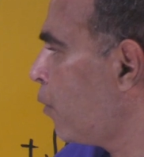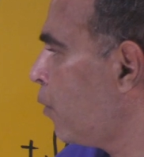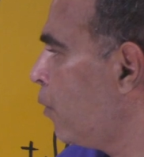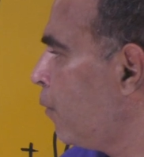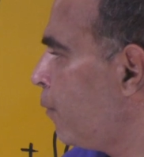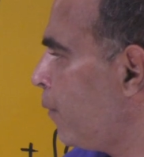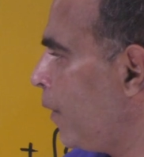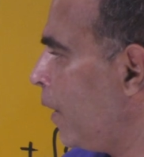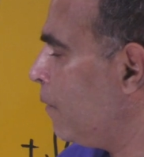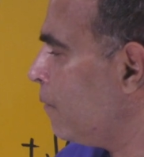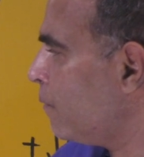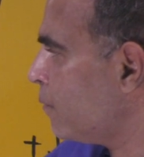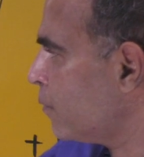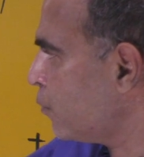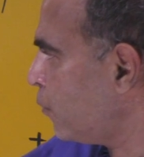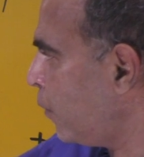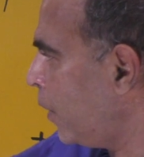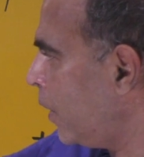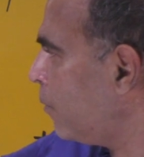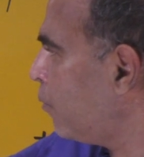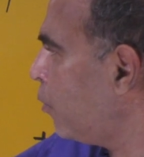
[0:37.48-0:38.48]
root 5,
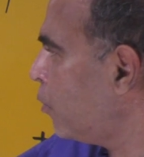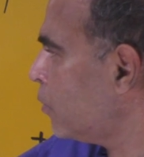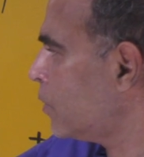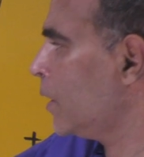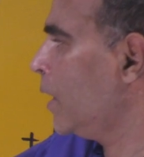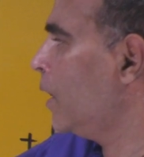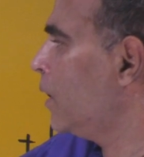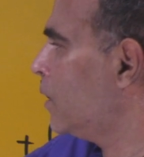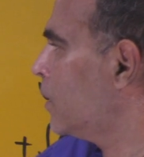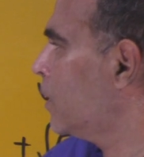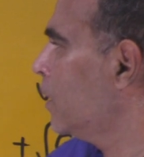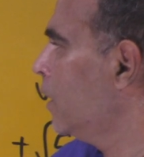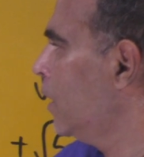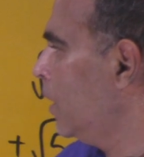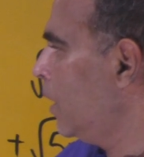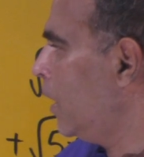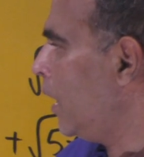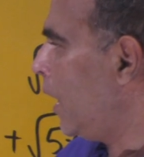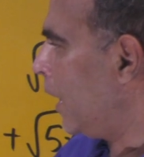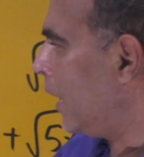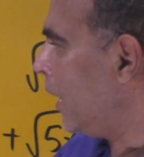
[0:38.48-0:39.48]
square both sides.
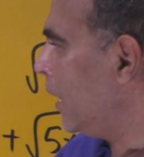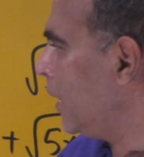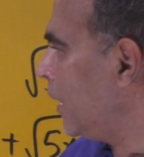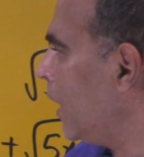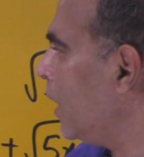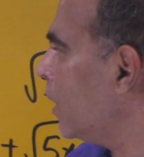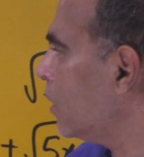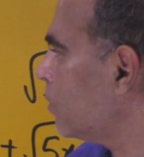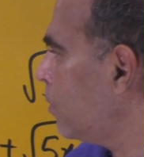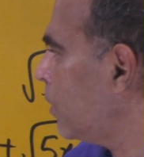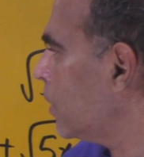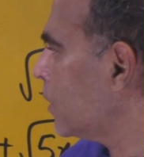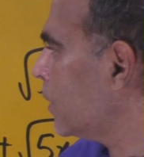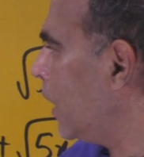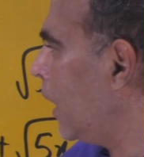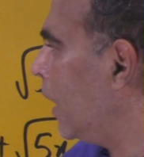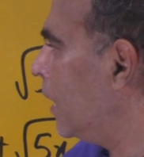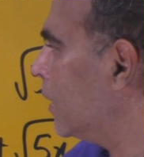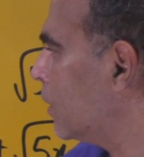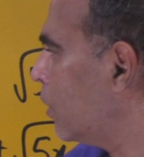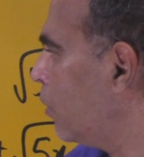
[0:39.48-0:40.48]
I get 10x plus
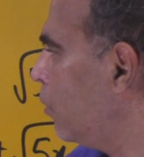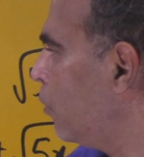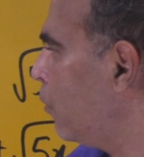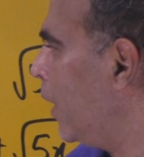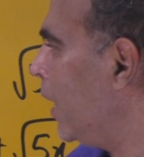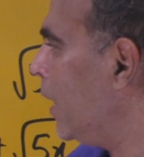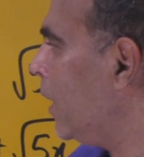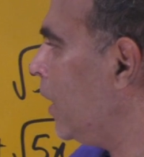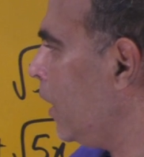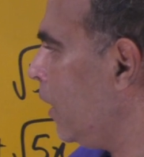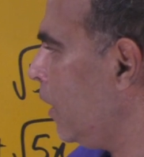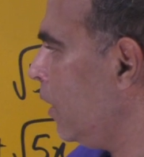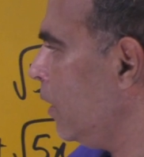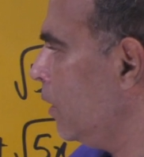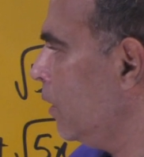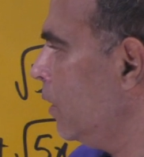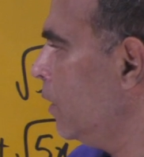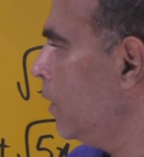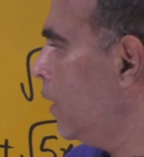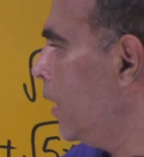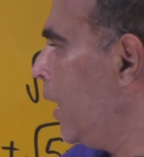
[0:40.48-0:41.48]
9 is equal to 80.
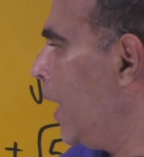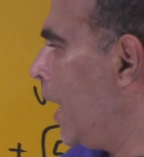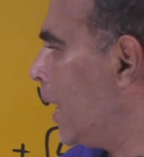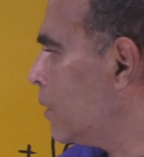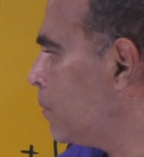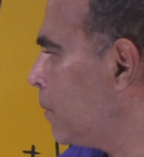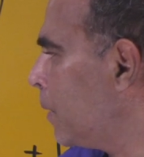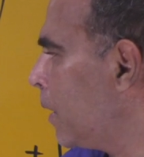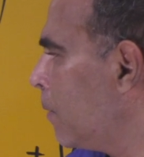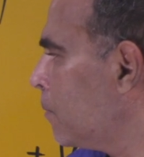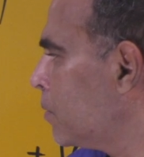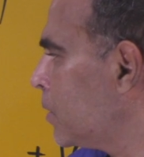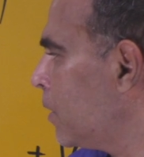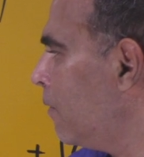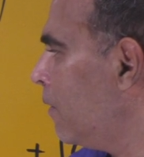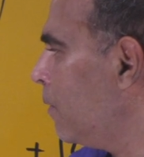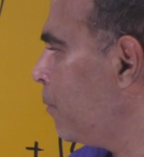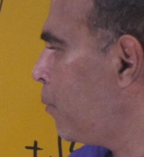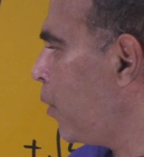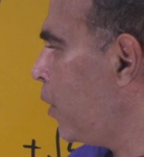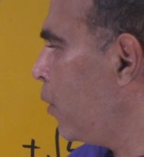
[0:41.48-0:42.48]
X becomes
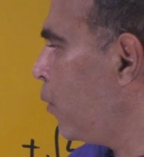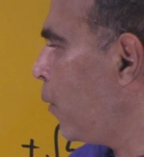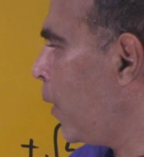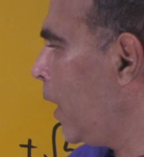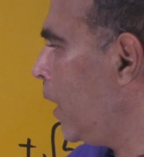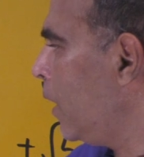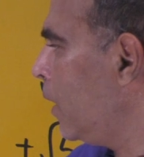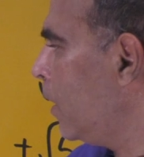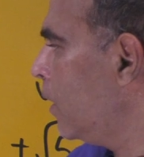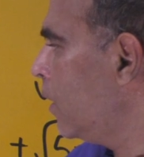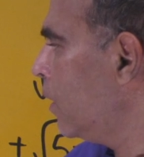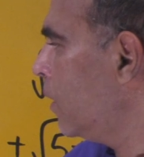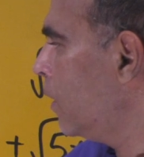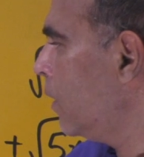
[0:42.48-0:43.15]
7.1.